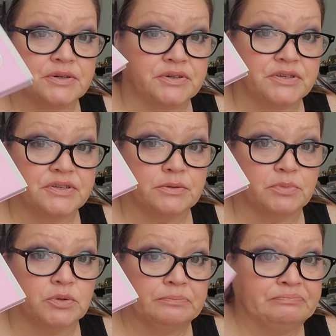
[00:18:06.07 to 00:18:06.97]

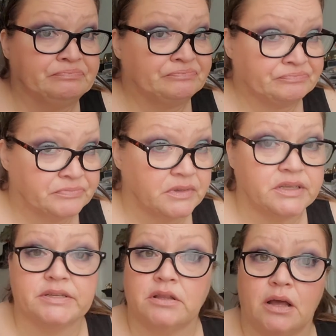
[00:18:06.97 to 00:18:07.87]
Irresistible
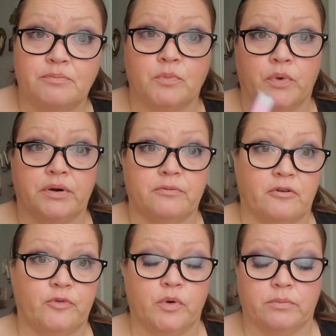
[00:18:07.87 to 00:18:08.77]
it's a lot more
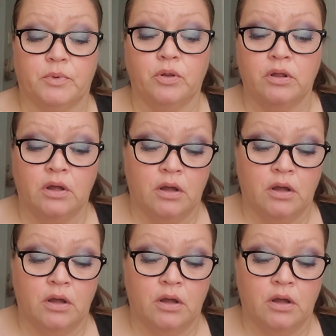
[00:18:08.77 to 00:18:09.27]
affordable.